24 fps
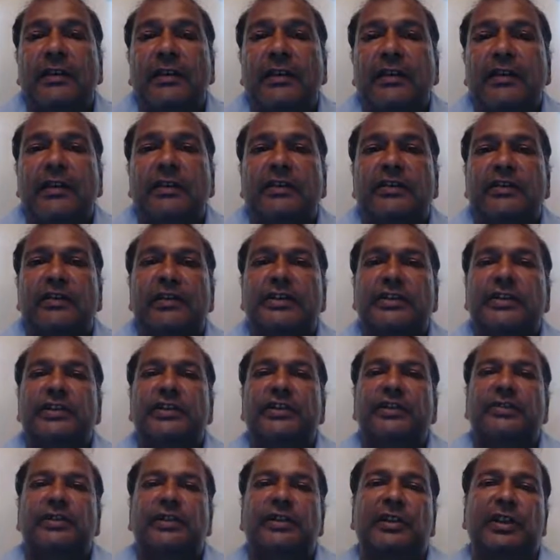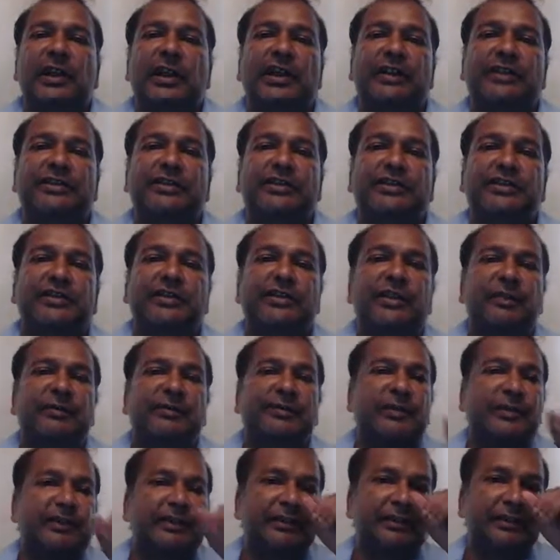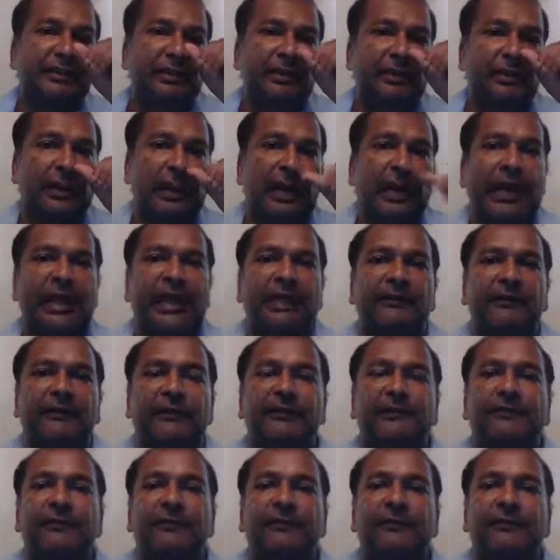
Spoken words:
So in your relationships, in your life,